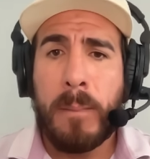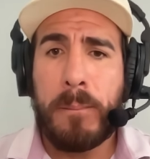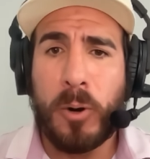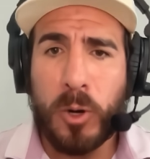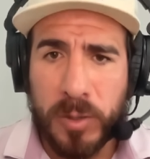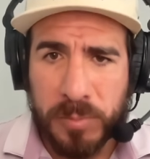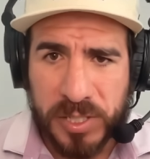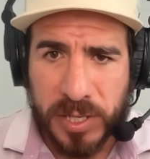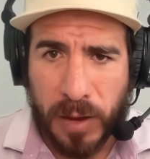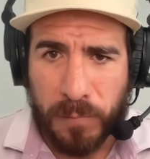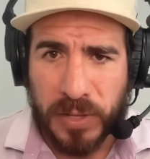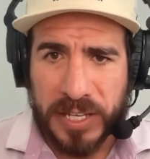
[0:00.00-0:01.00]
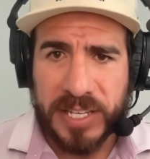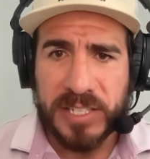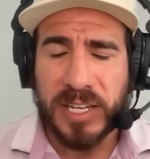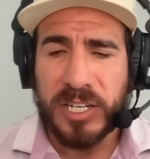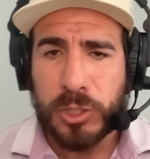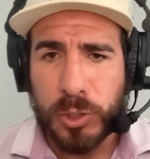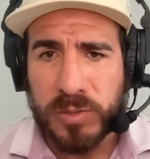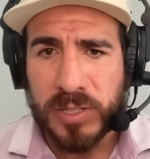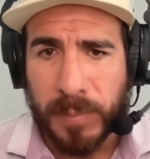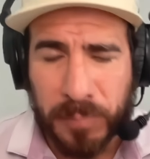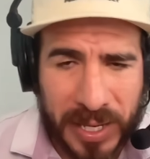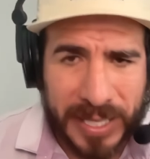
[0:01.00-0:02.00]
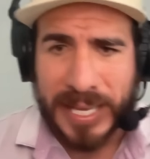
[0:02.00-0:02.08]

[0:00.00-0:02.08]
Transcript: Put himself like he's going to do something,